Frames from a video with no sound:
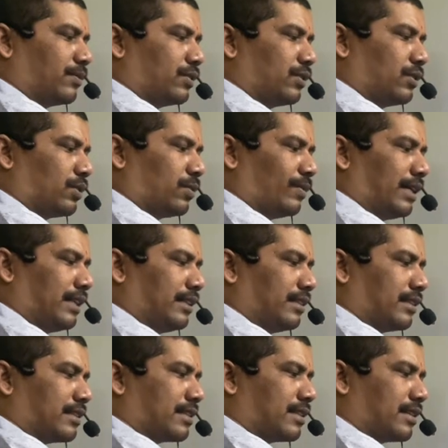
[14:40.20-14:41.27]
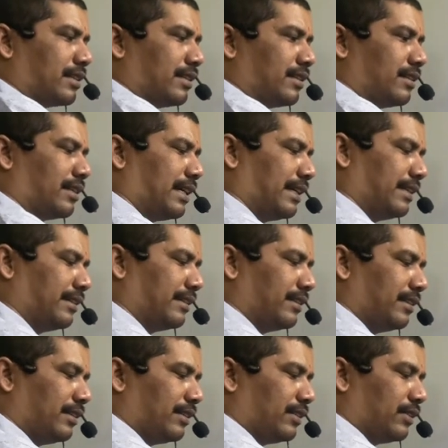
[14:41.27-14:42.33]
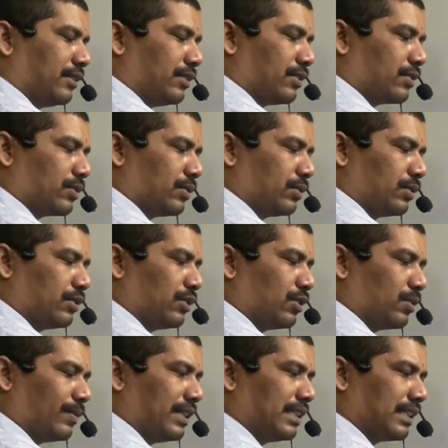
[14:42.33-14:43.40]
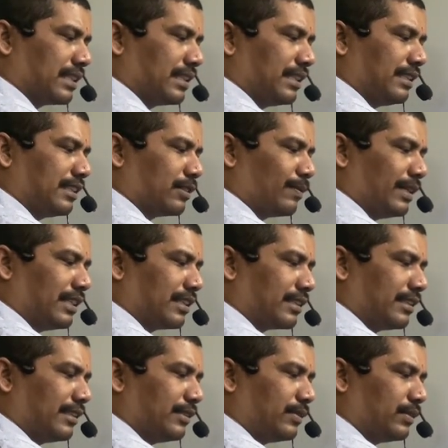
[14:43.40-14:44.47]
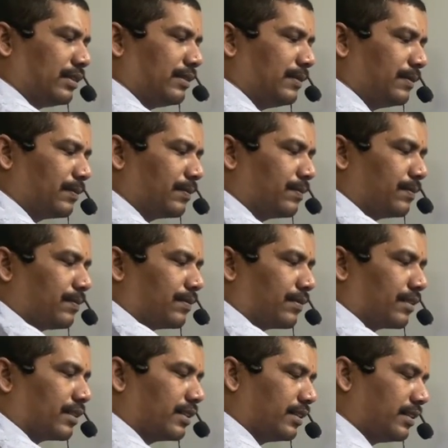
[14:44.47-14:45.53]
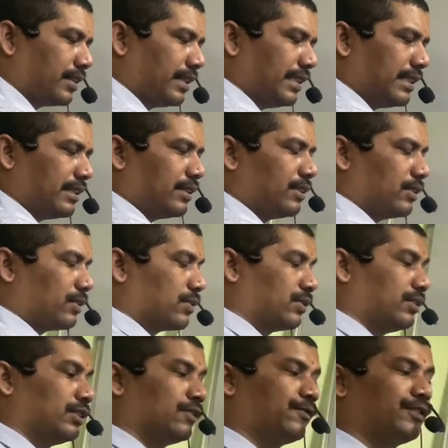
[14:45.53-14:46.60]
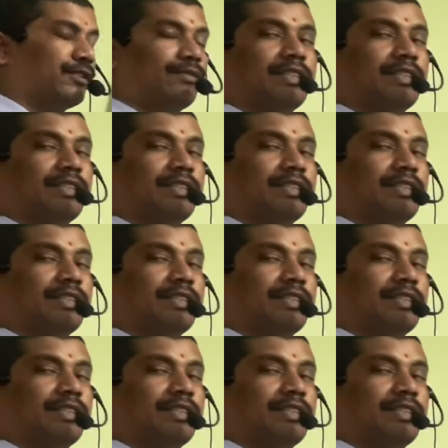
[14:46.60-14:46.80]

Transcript: 0 minus 9. So 0 minus 9 is minus 9 only. Right? So therefore we